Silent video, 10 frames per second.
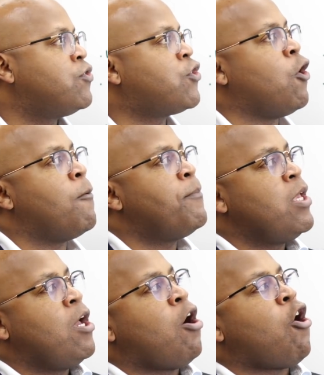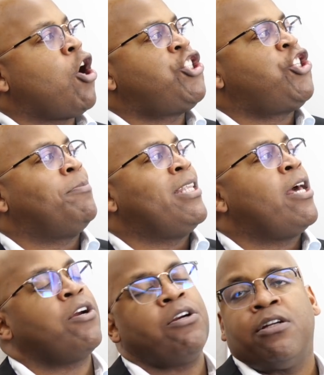So, hardship
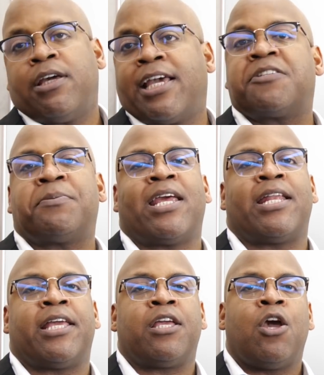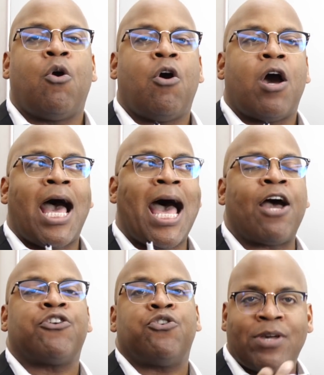letter explaining
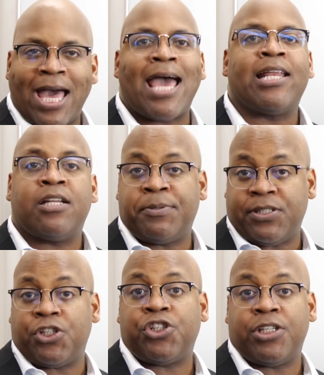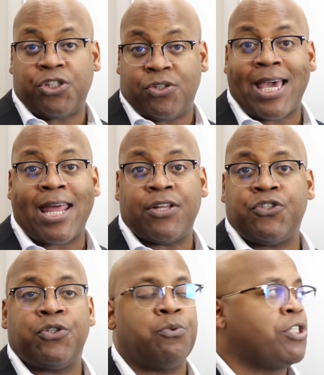how you got in the position that you got
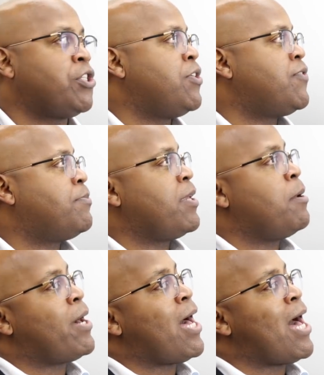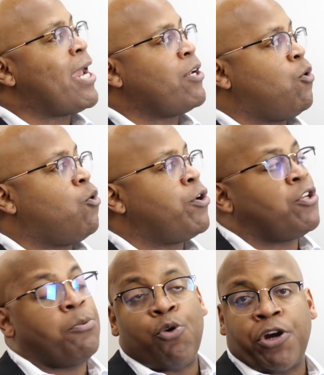into, which is being behind on
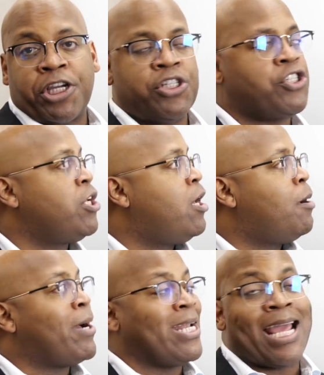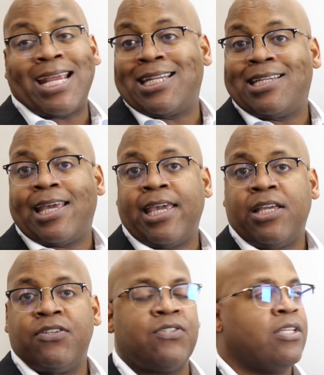your mortgage by 90
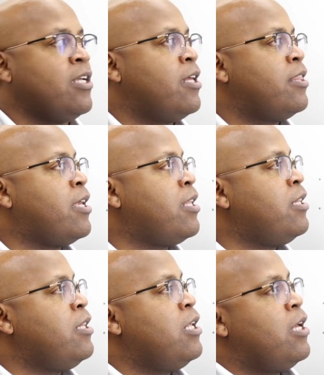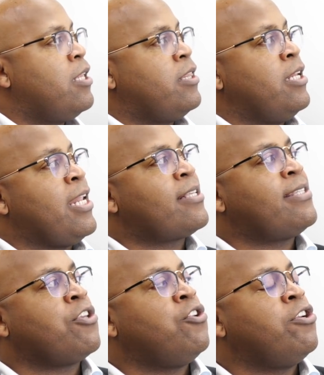days. Then the next
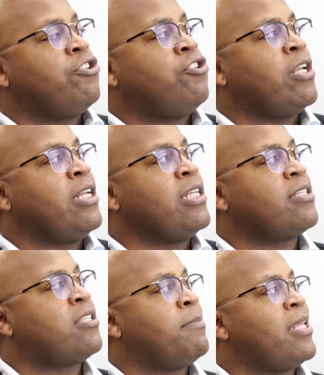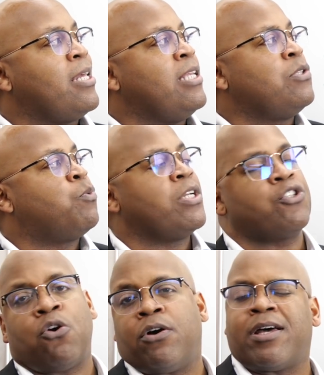thing you're gonna need to submit is what is
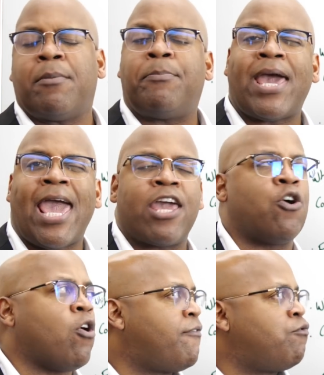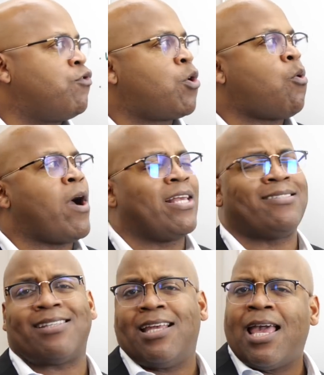called a payoff
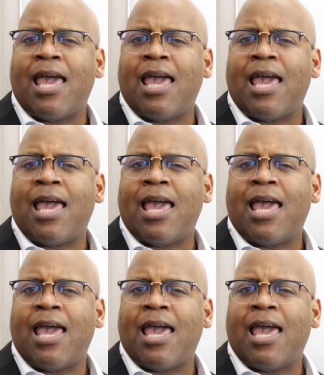request.